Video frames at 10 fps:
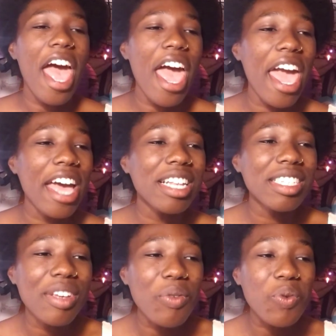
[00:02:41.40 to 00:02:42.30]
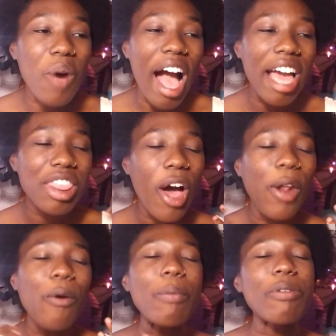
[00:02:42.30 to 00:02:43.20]
And I thought
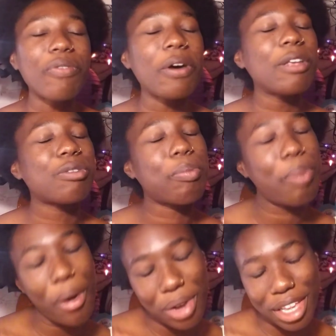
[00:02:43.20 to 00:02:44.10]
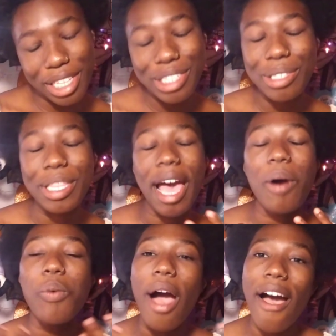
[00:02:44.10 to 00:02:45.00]
it would be fun as a bonus
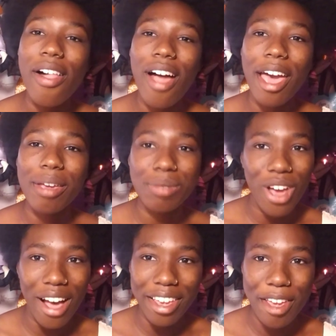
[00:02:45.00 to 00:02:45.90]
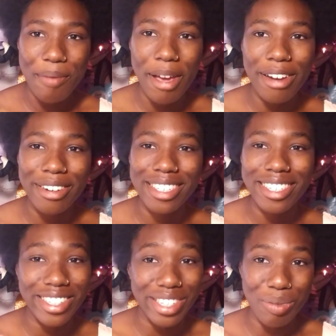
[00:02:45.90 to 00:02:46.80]
that while I am talking about
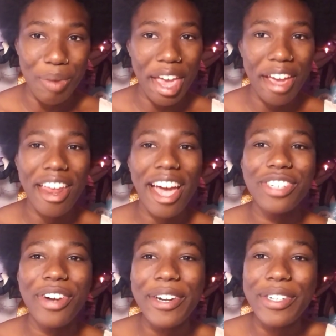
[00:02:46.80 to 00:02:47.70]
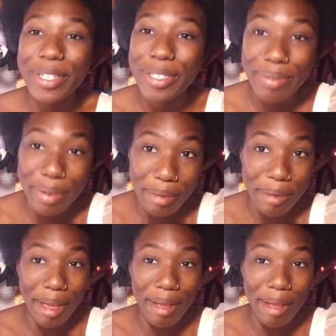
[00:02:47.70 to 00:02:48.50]
this man, I try to transform